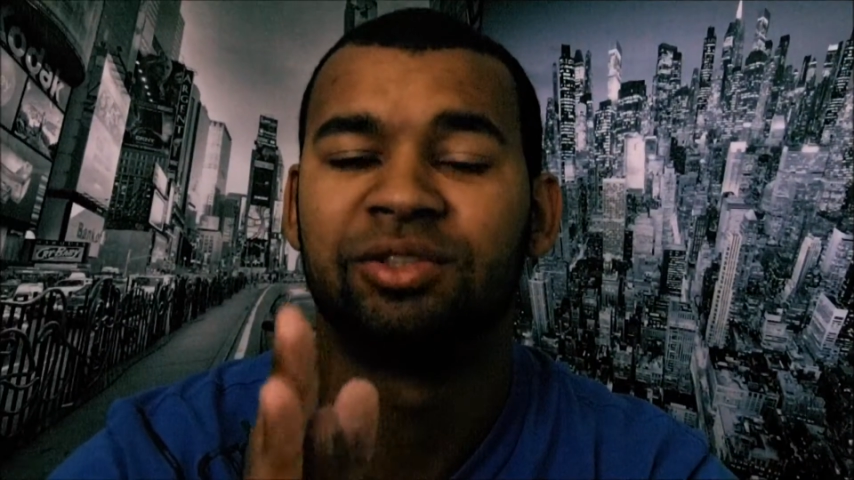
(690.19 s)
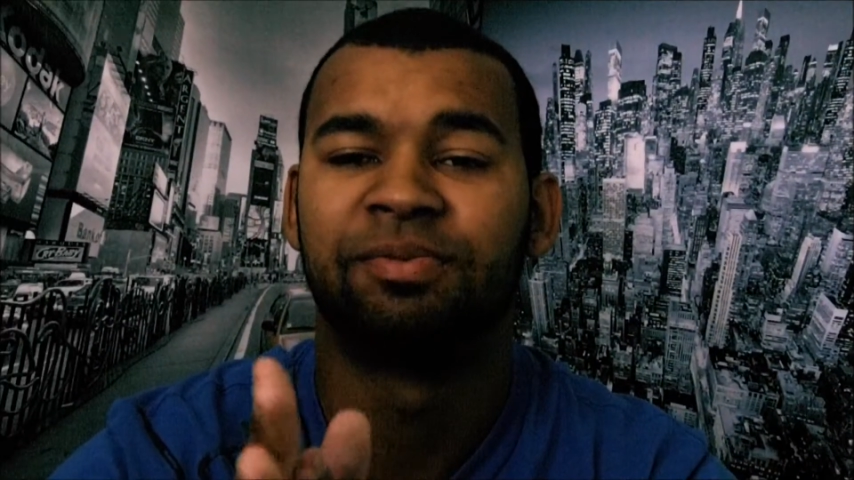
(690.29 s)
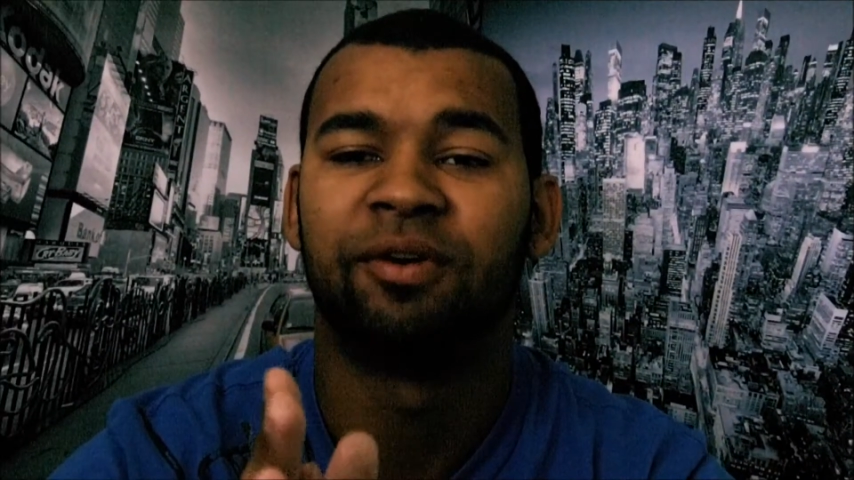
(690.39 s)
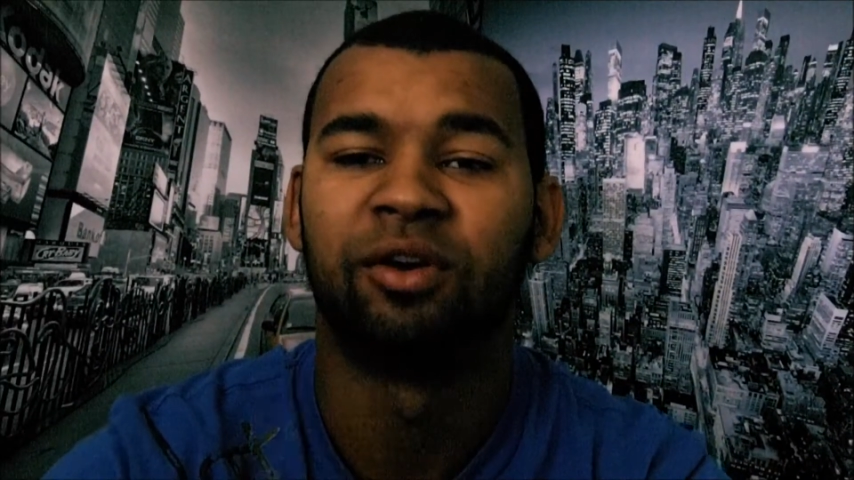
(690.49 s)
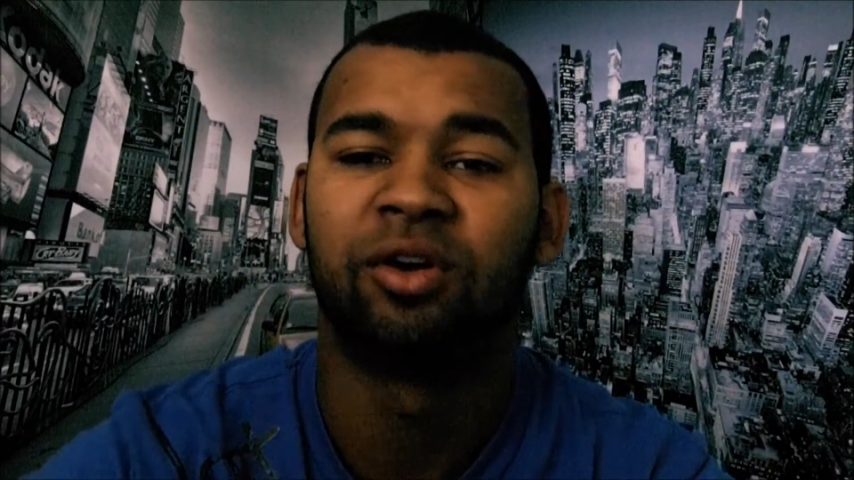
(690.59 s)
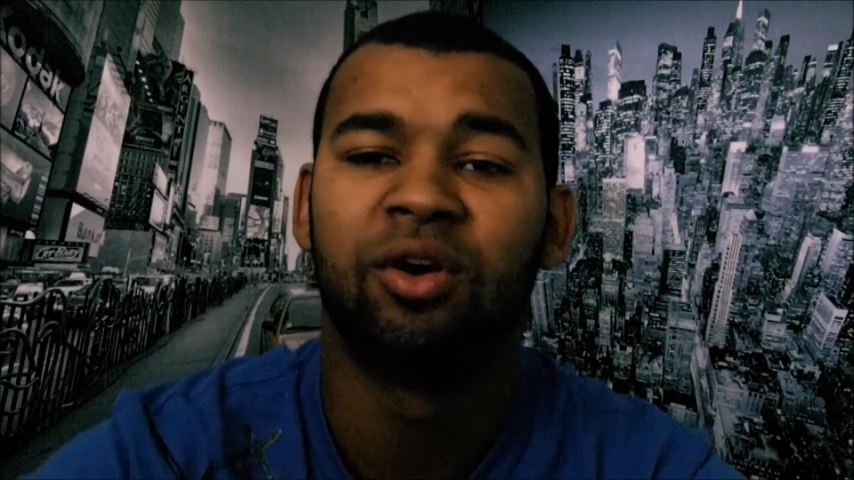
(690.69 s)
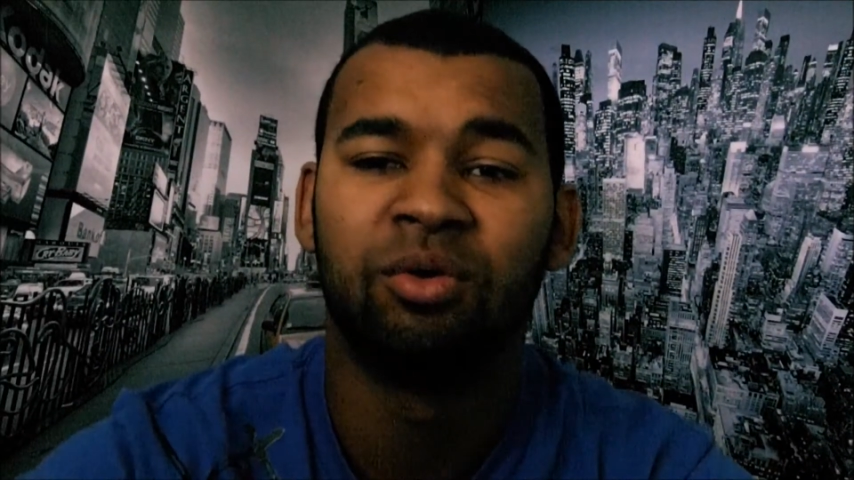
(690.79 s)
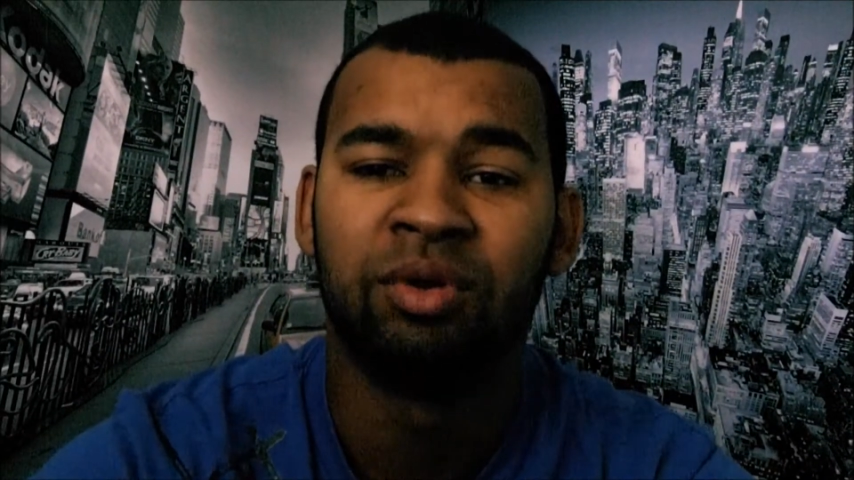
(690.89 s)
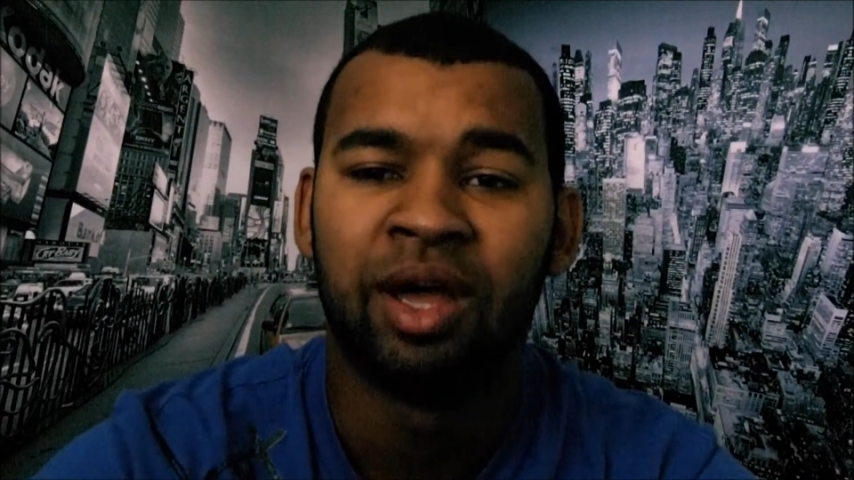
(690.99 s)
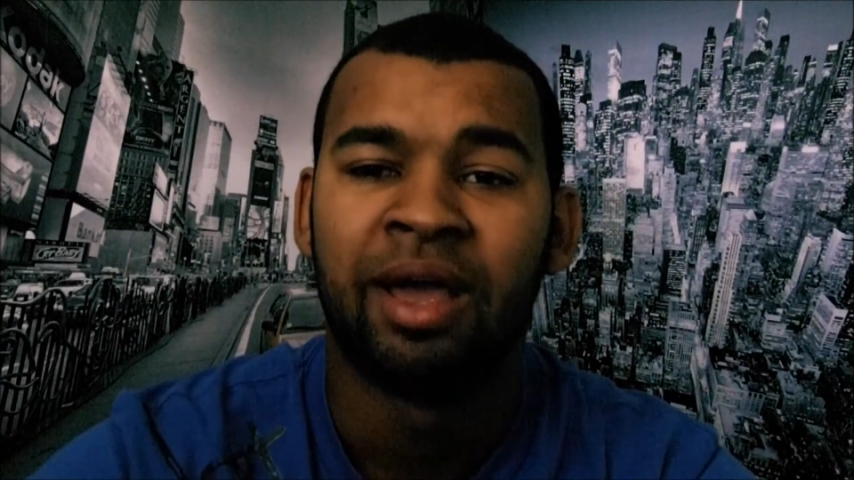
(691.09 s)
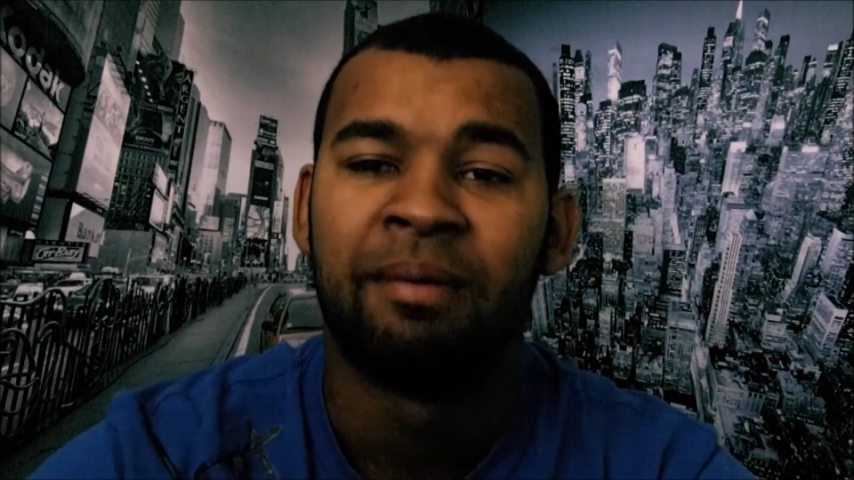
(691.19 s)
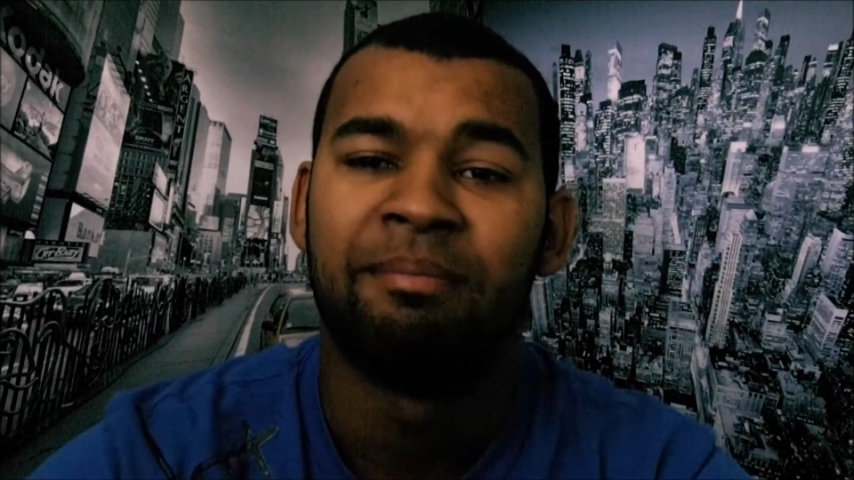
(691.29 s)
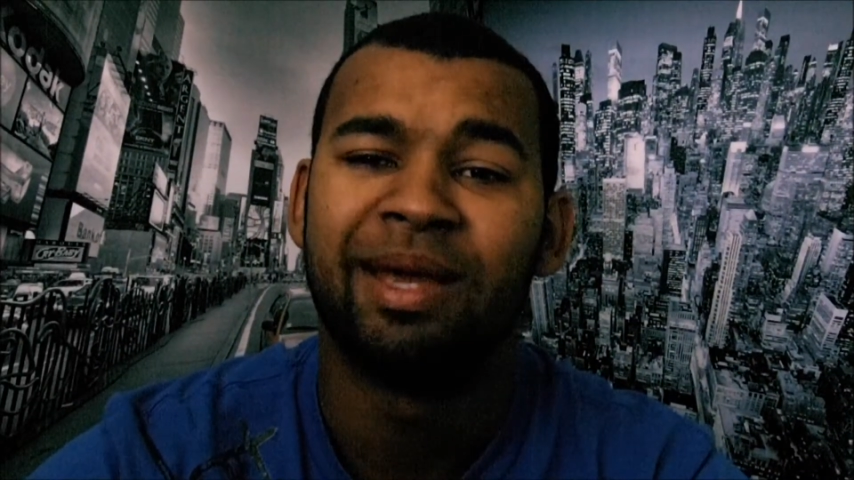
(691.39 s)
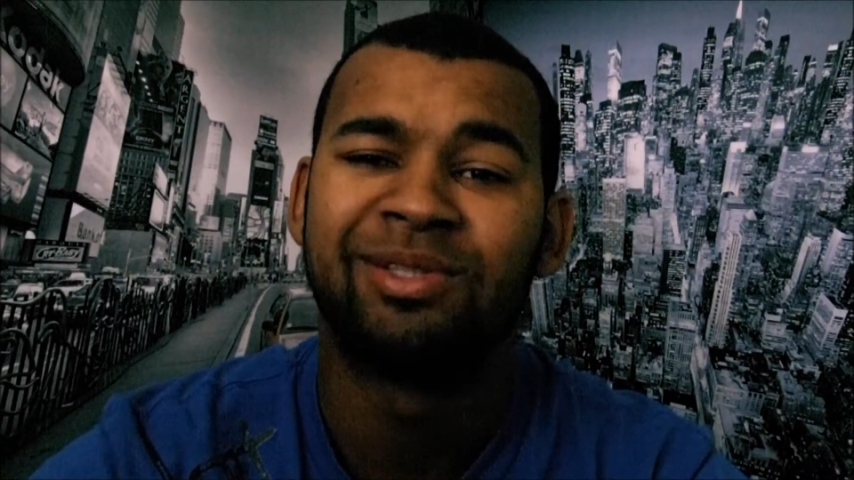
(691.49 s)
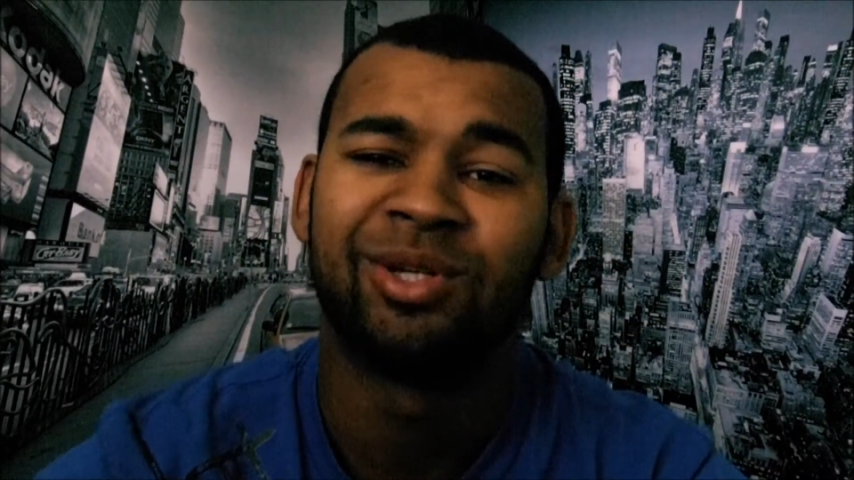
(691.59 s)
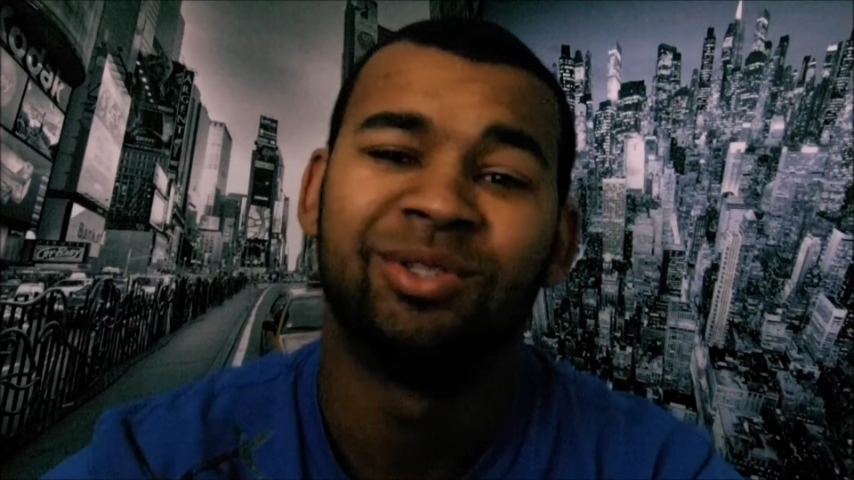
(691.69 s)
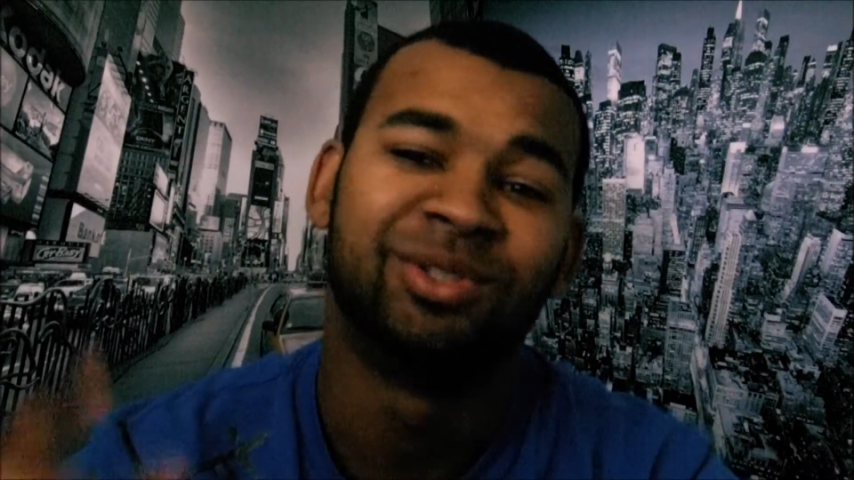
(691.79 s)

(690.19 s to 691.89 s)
just before I go, make sure you